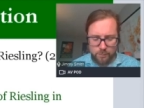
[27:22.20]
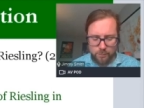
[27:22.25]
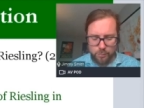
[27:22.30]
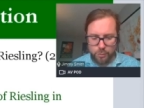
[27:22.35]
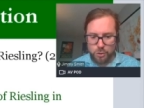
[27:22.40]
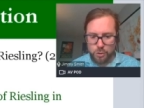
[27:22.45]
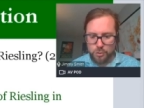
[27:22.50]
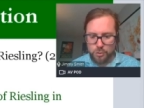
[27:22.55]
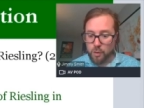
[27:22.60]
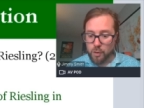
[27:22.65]

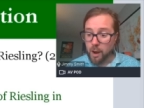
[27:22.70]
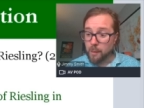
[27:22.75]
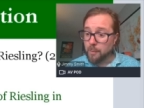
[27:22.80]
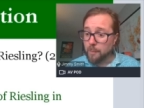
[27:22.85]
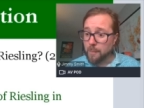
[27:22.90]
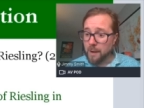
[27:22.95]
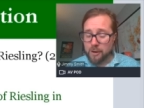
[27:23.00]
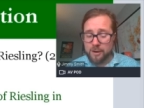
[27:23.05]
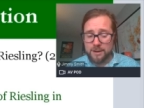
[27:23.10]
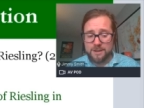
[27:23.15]
Produce riper
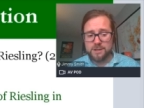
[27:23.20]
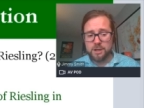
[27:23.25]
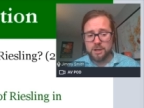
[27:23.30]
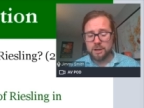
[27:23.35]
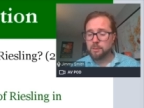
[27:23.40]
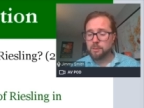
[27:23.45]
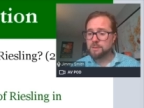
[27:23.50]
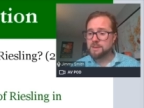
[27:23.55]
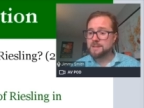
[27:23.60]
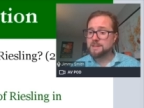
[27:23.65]
berries,
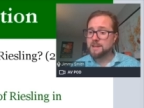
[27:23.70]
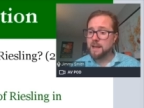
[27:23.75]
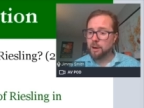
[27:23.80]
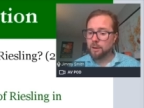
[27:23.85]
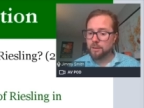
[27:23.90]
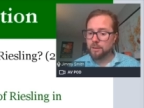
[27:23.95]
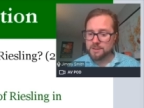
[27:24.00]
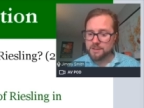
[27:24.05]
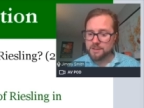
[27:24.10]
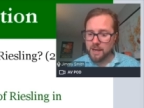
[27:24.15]
certainly with the
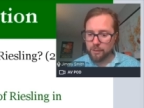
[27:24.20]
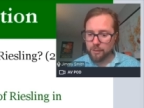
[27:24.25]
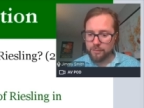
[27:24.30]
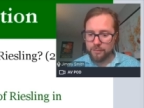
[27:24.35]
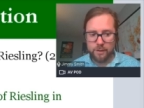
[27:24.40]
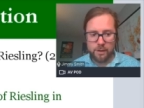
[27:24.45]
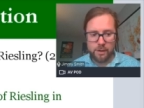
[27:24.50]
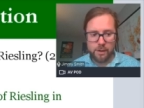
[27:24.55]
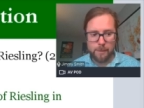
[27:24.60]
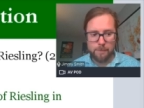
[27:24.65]

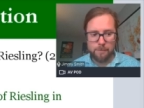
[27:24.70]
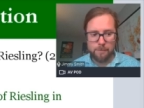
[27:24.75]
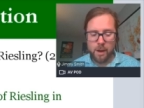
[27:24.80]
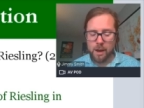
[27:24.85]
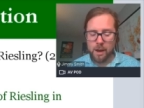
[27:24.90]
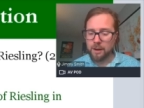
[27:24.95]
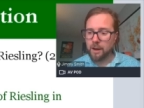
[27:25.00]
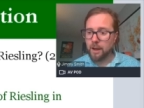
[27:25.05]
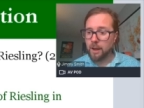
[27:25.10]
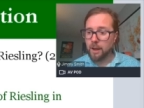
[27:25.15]
south
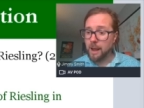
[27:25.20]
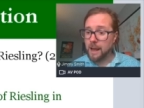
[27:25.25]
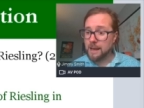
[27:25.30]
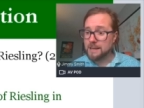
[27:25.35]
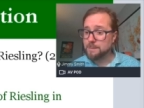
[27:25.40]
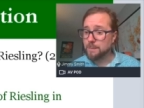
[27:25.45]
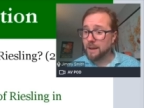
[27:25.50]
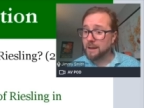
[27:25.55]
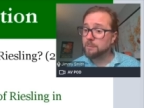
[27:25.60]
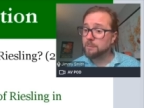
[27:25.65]

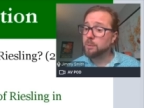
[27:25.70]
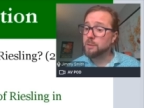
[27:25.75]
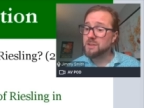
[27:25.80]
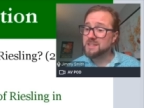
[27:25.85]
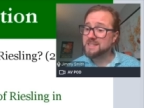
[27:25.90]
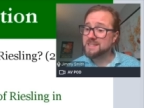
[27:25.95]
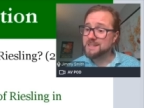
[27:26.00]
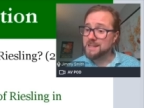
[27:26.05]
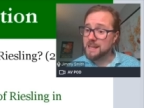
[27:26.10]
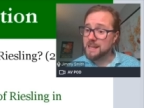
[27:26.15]
aspect, but the
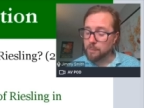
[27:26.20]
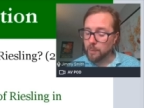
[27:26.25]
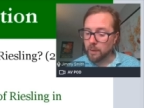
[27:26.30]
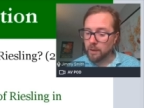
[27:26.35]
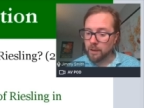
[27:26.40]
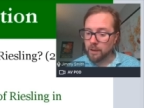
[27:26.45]
steep